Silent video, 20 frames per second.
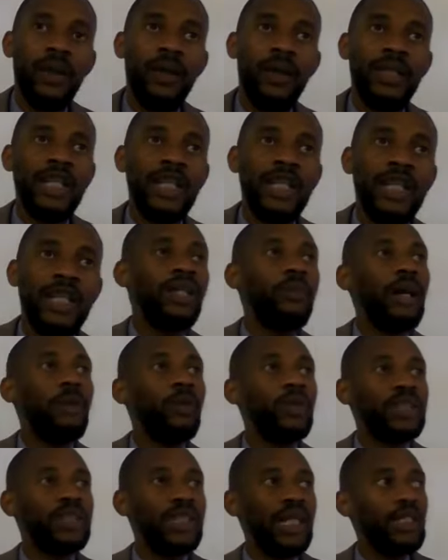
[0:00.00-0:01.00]
That's what the
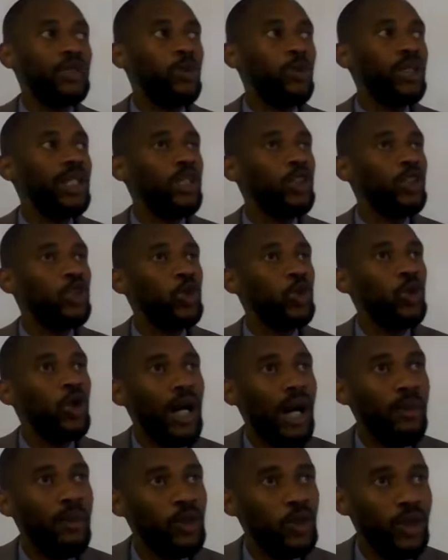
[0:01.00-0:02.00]
Bible says when the two
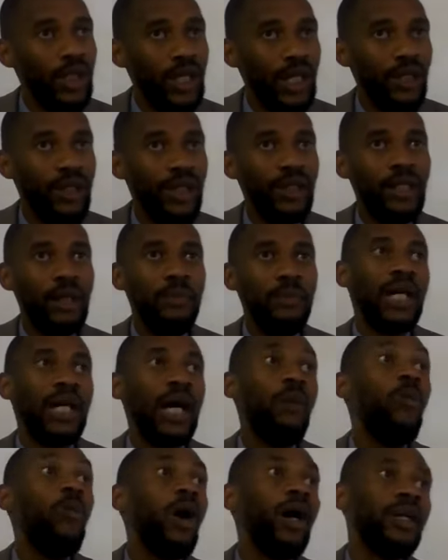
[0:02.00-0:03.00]
come together, they
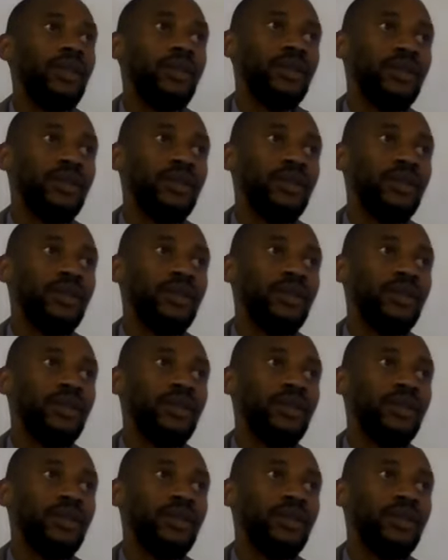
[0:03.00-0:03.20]
become one.